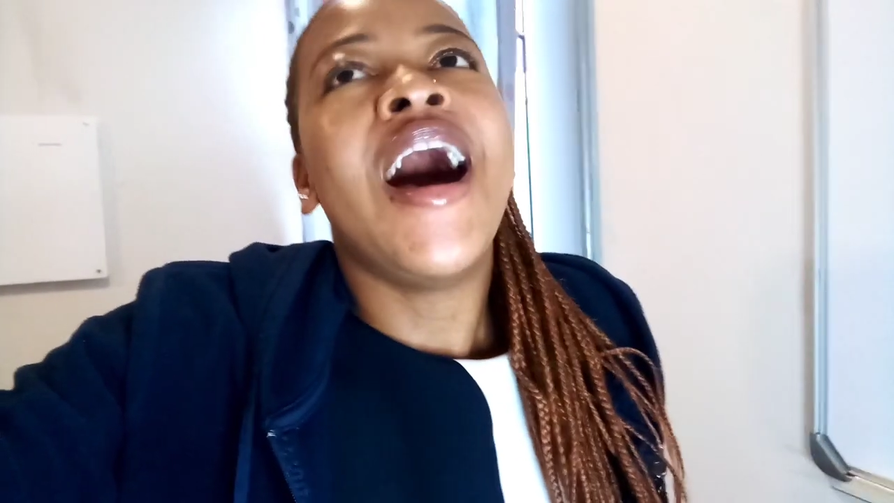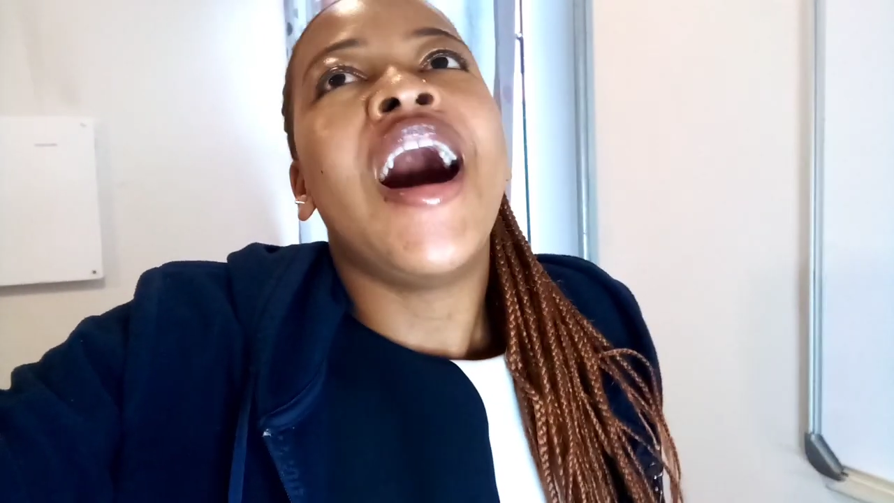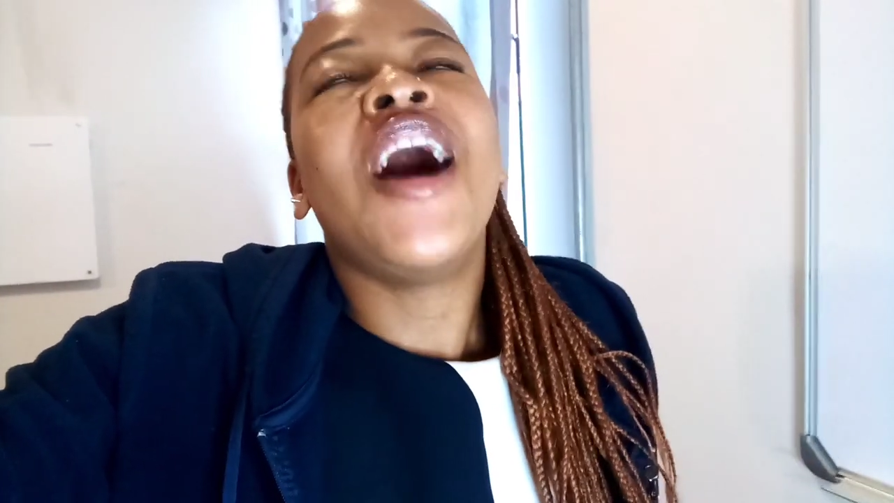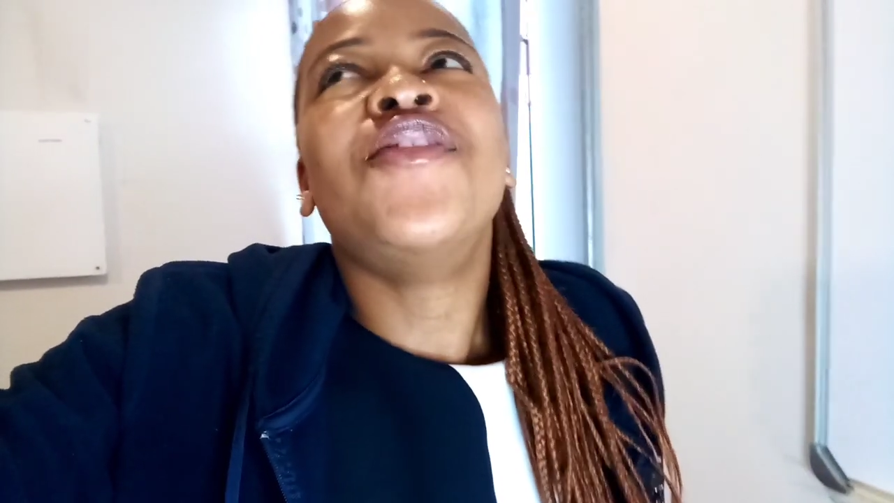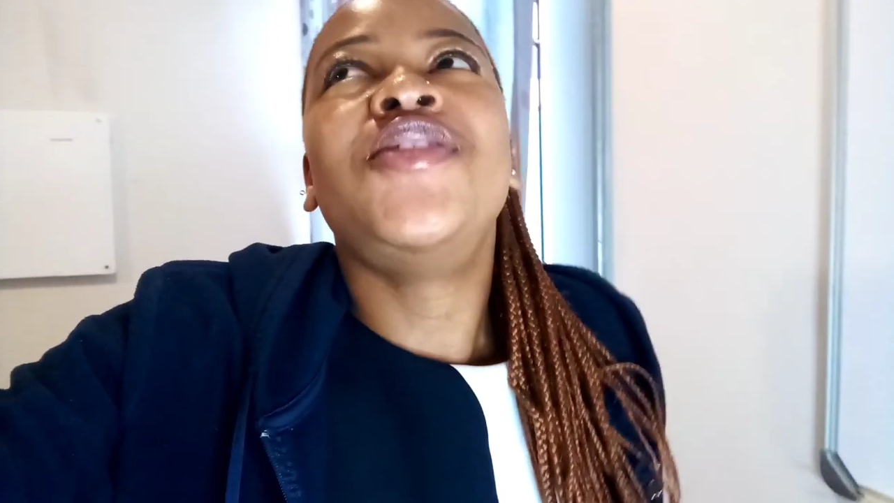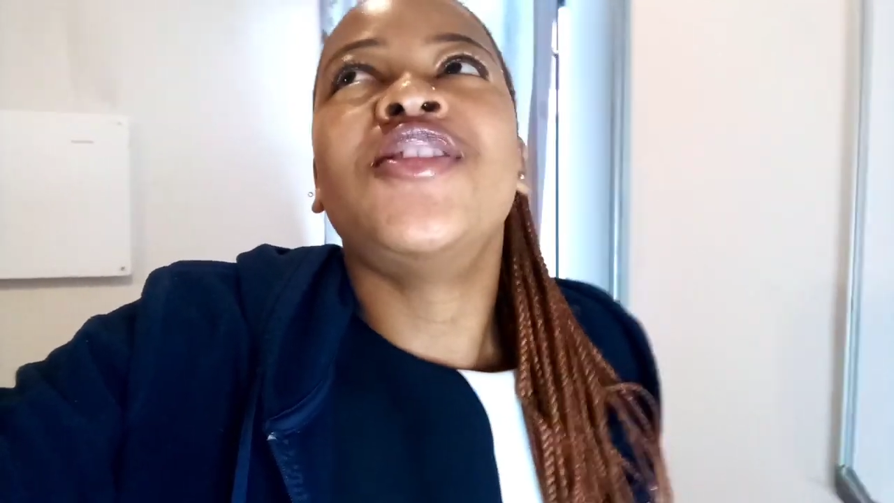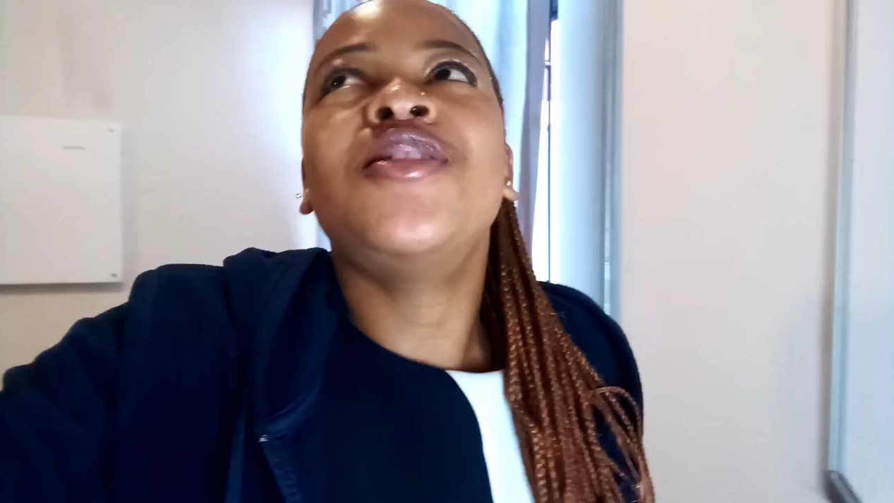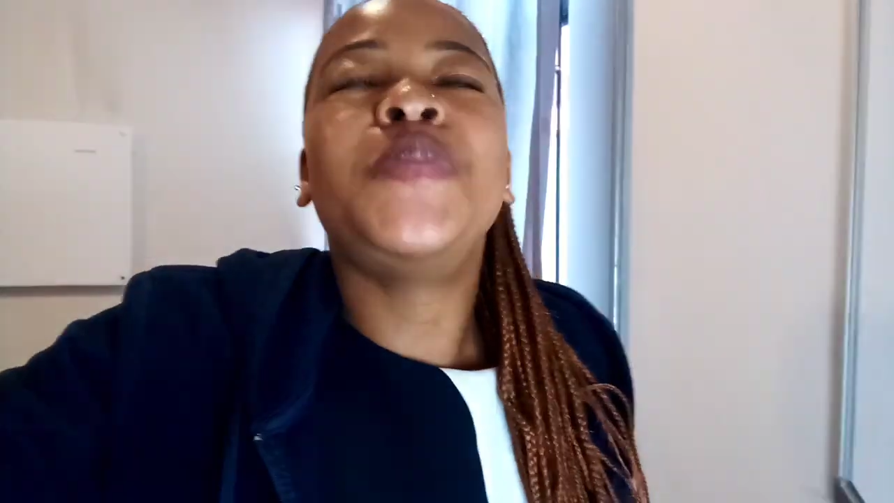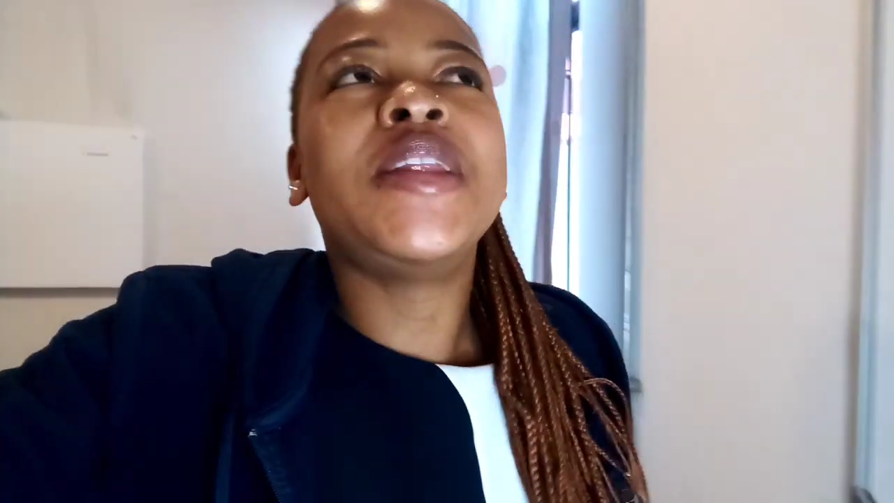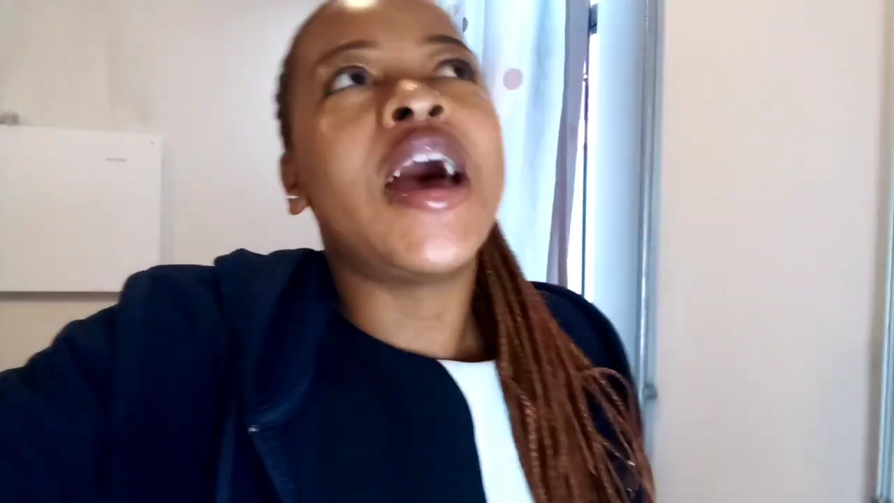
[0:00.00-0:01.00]
I've
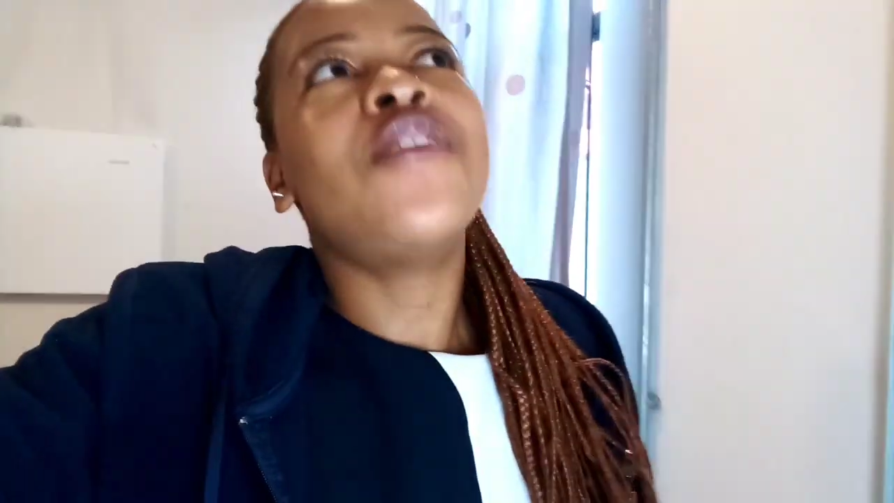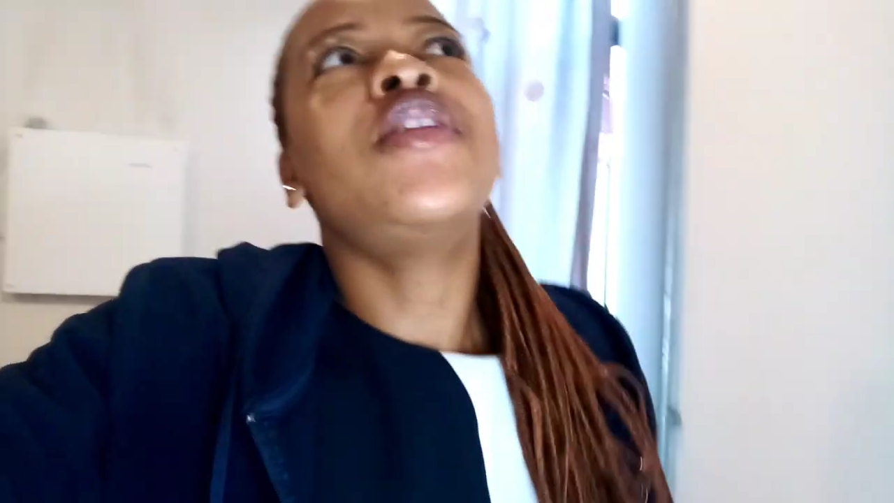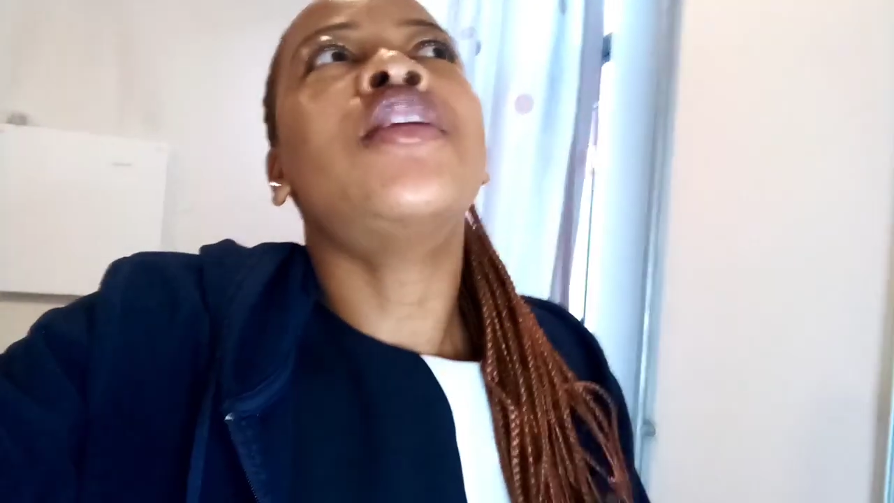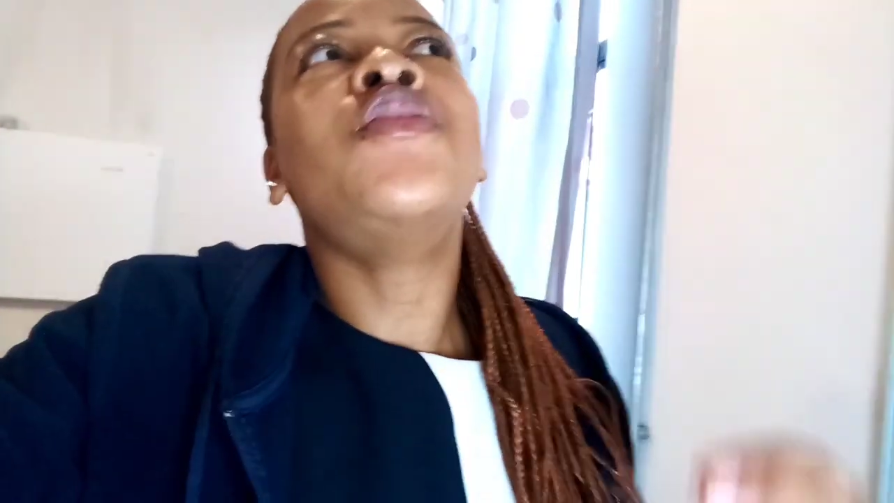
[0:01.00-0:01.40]
just been having a